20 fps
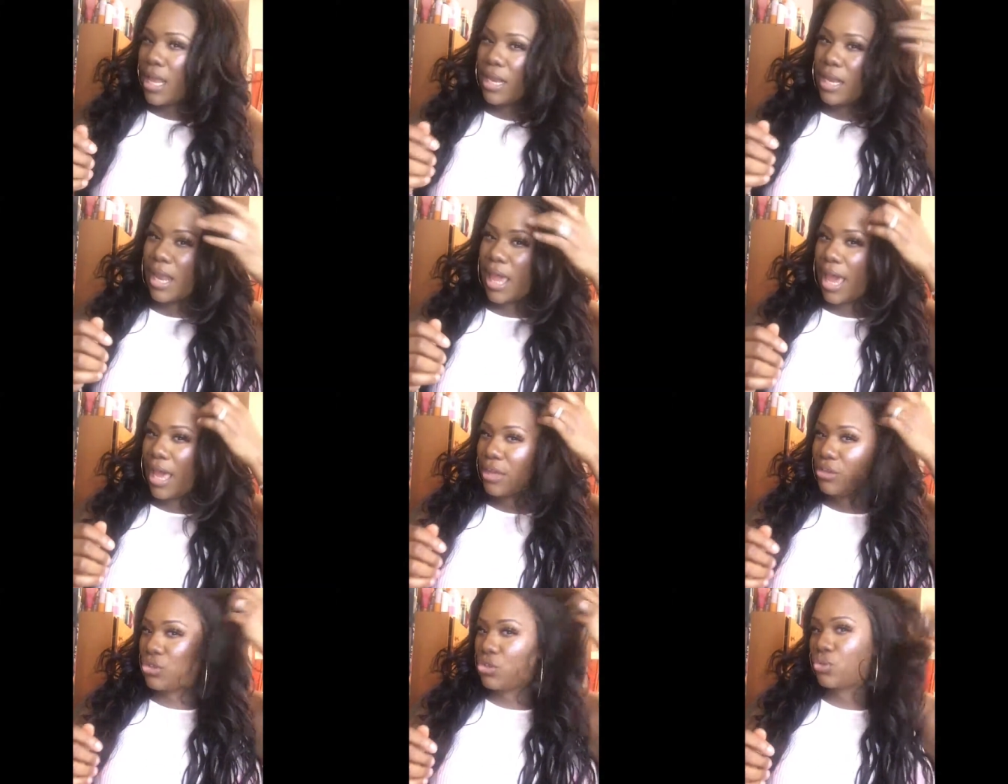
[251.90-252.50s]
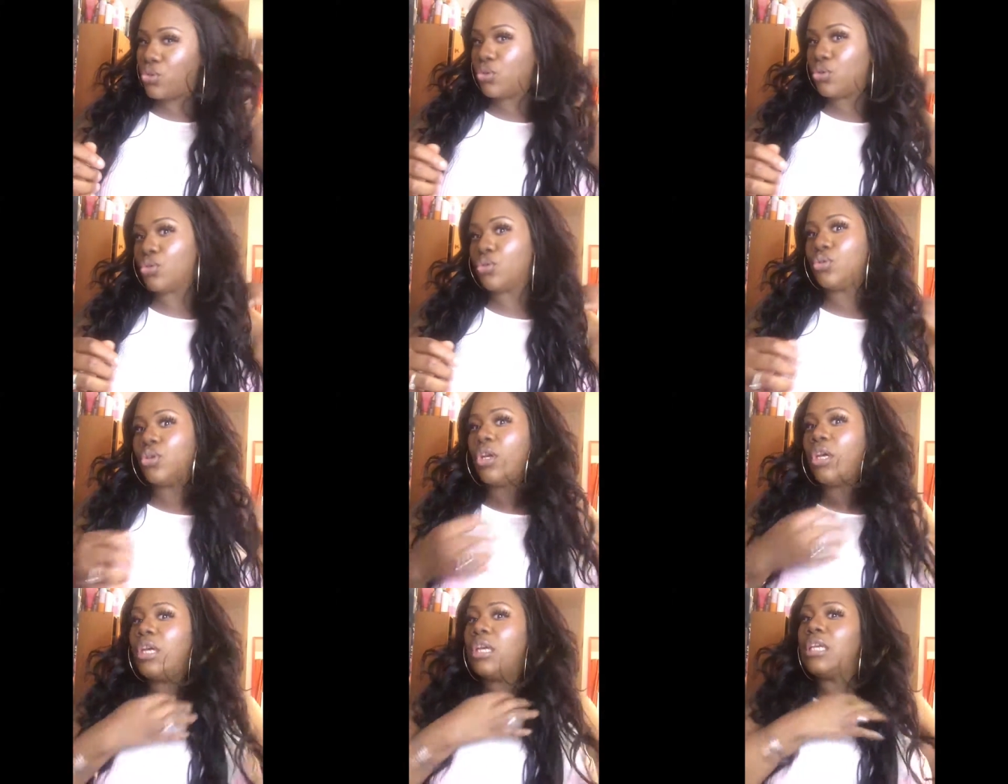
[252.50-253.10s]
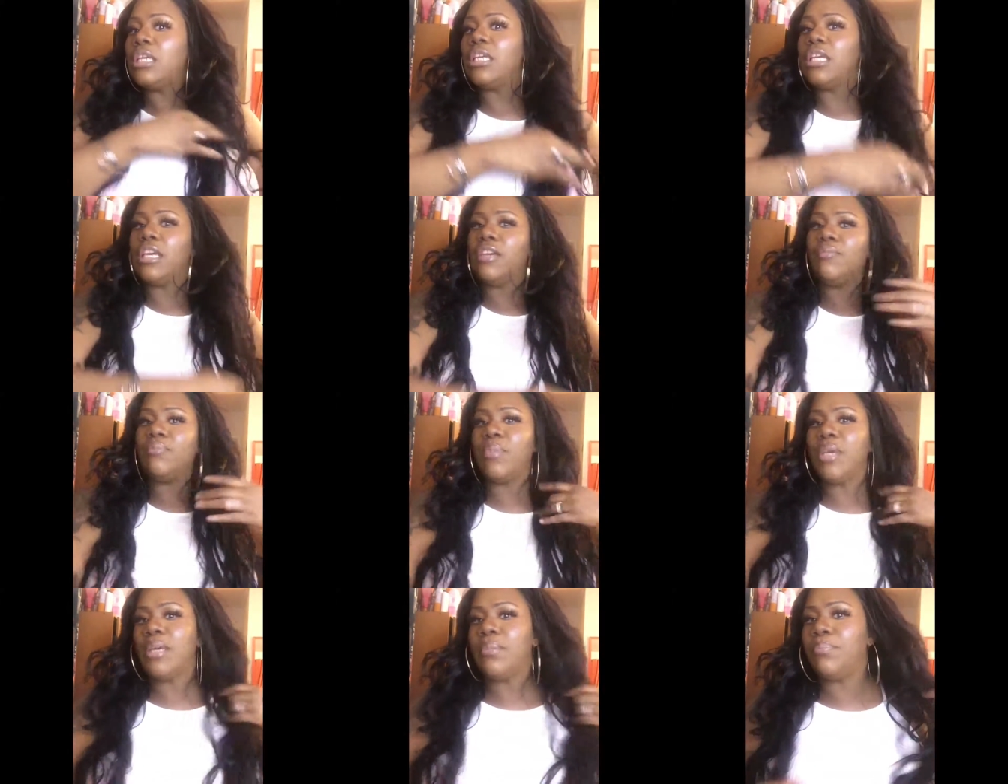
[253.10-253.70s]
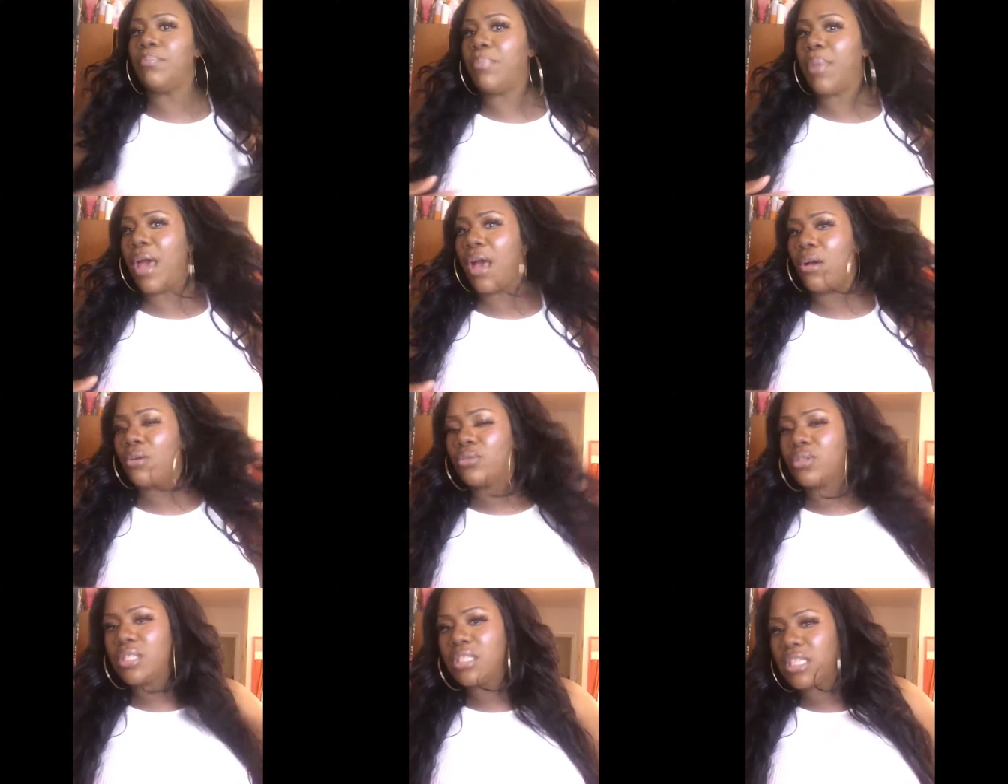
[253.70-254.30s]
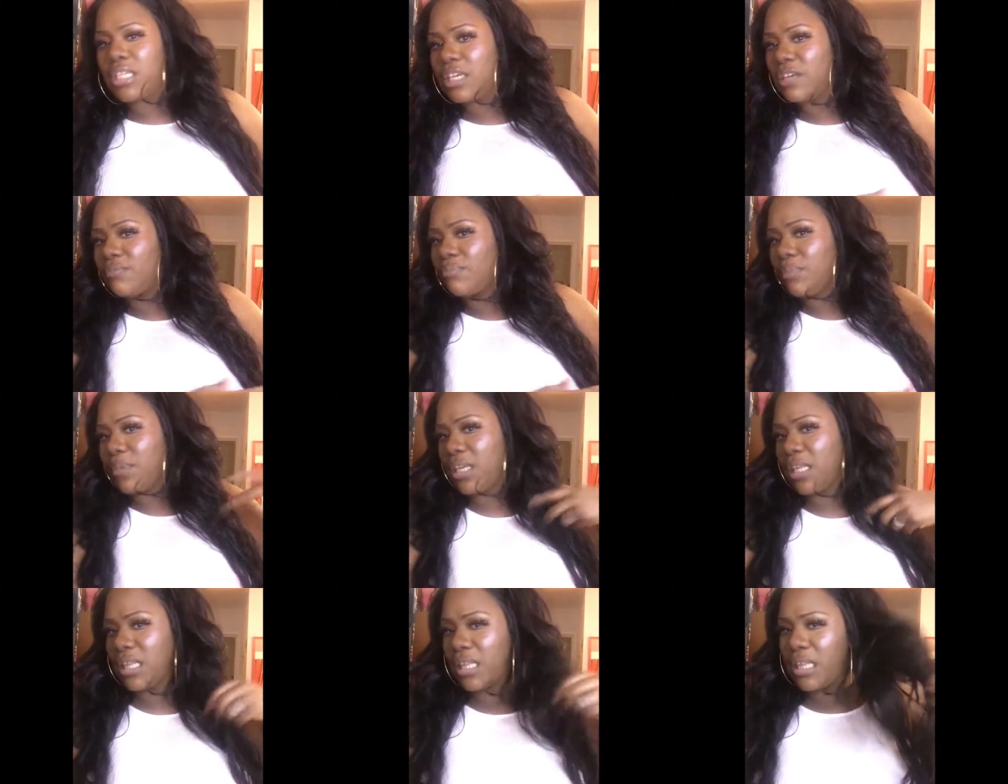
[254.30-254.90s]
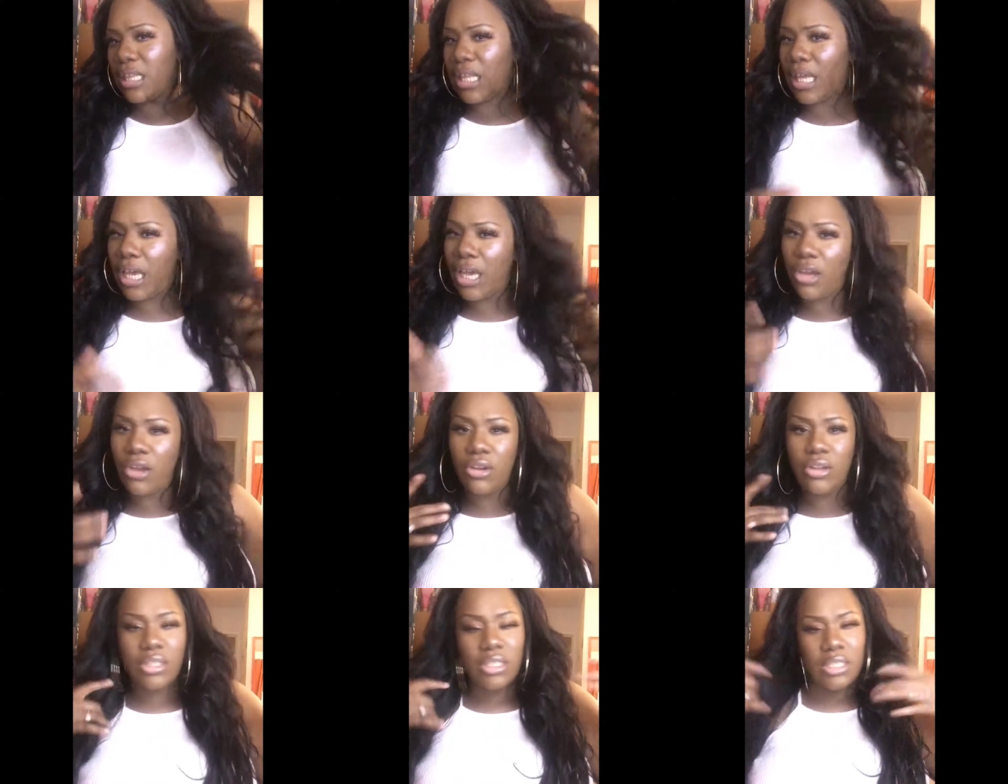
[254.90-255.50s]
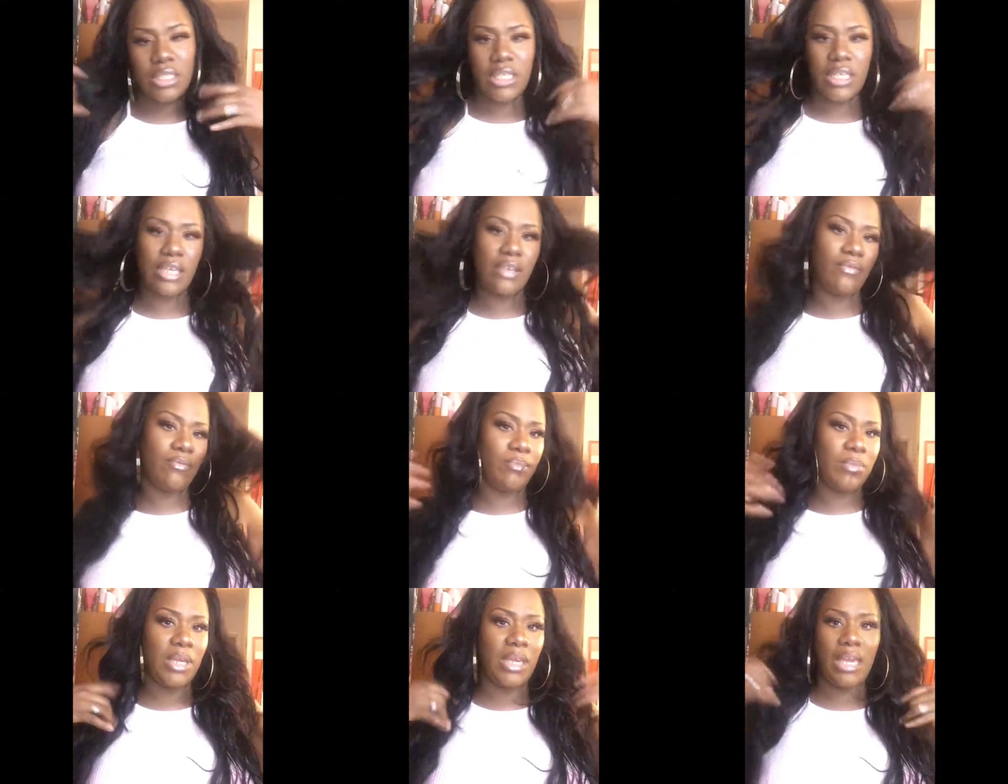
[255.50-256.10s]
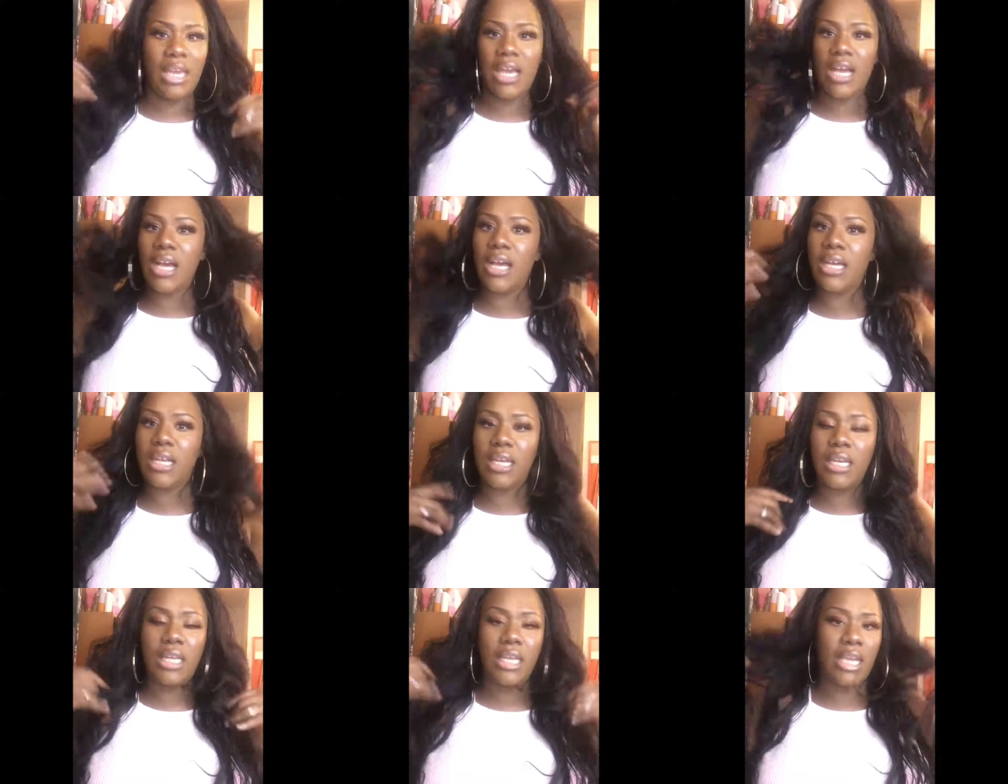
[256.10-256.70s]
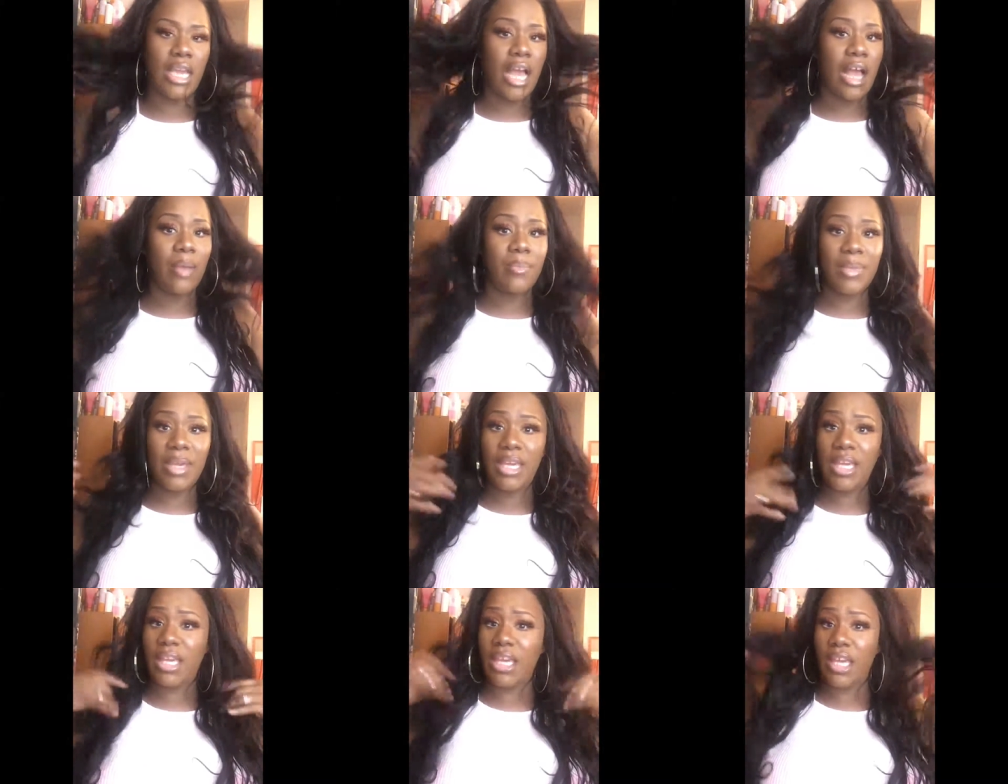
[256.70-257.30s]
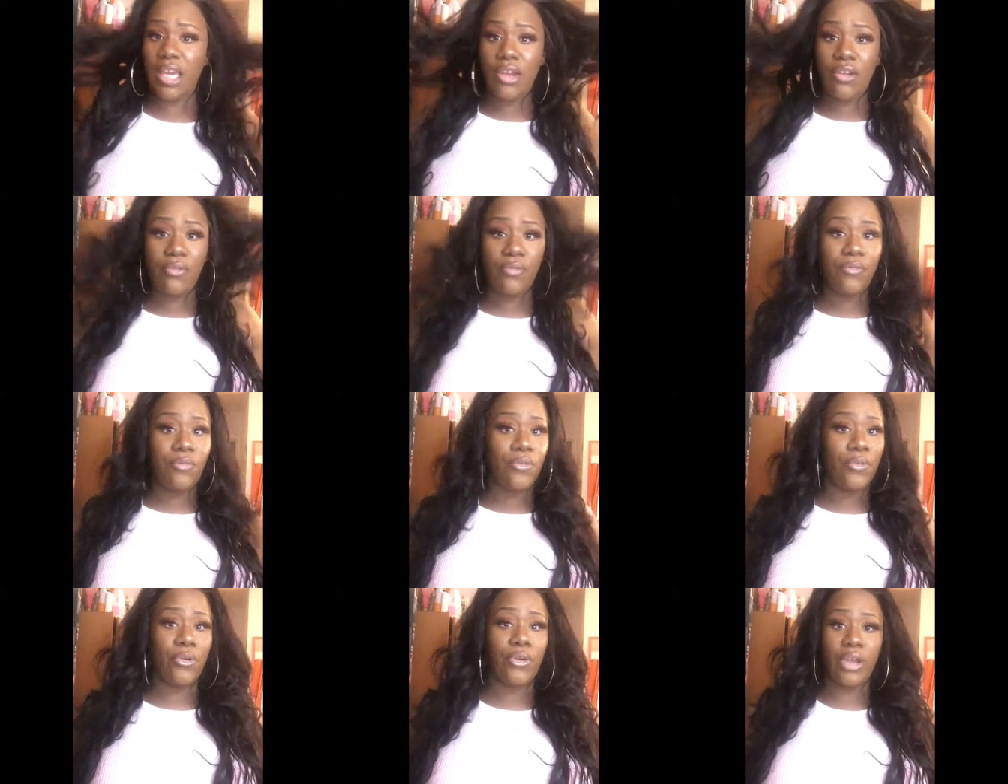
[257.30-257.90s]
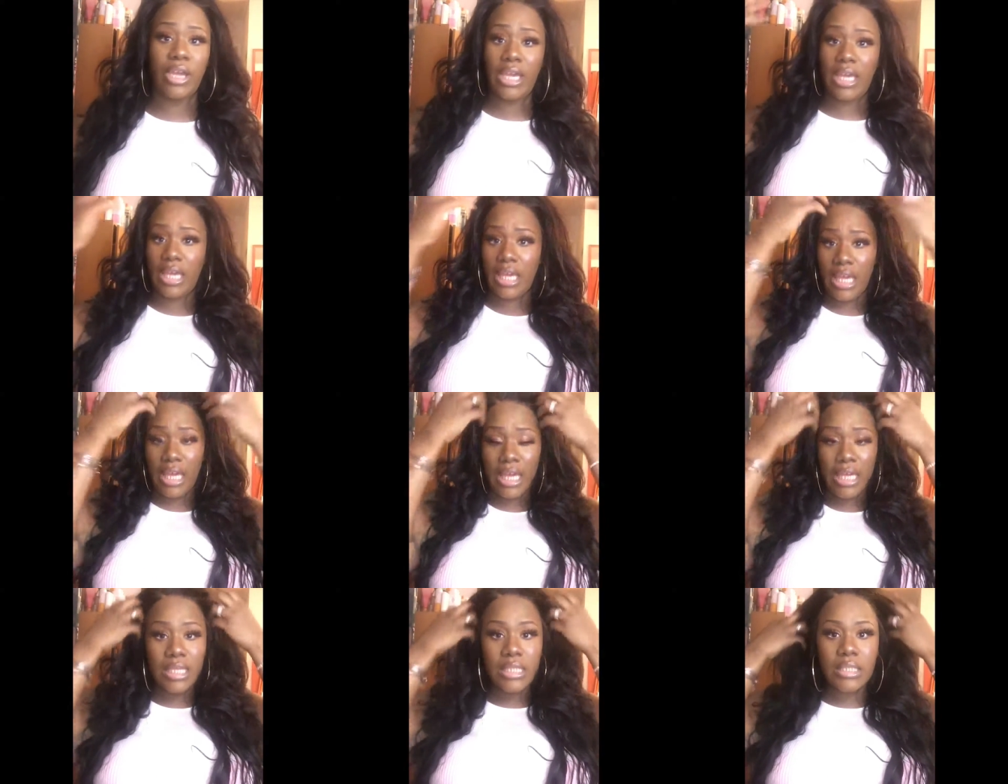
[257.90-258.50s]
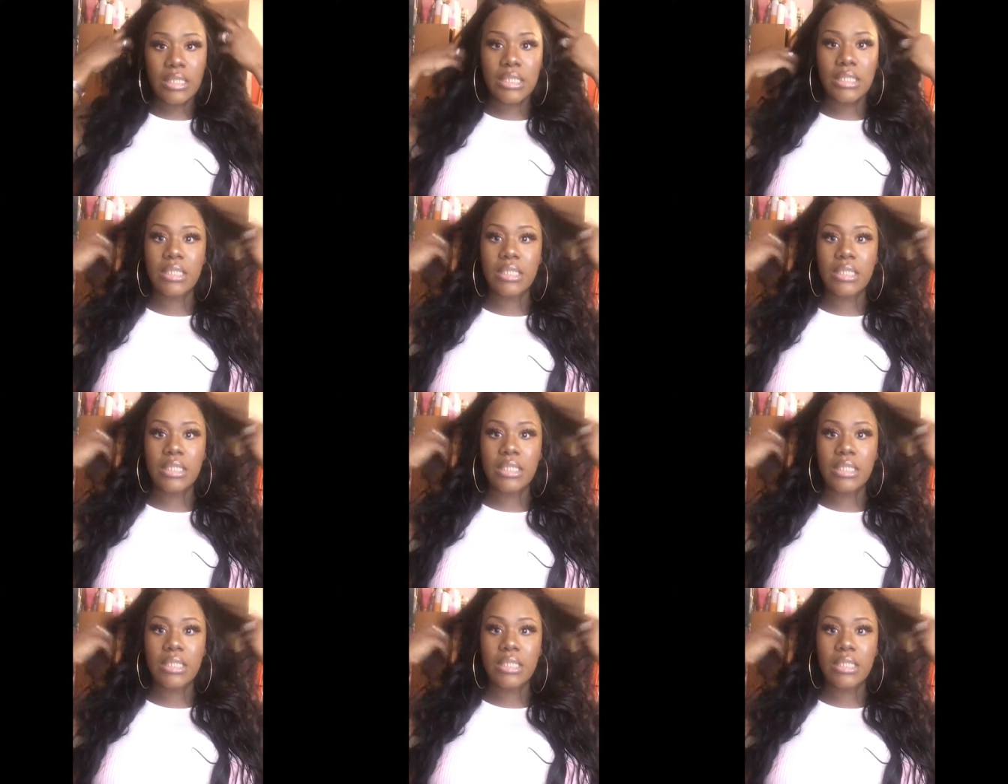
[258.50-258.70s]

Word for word: natural, give me bounce, give me layers, give me honey. I'm here for it.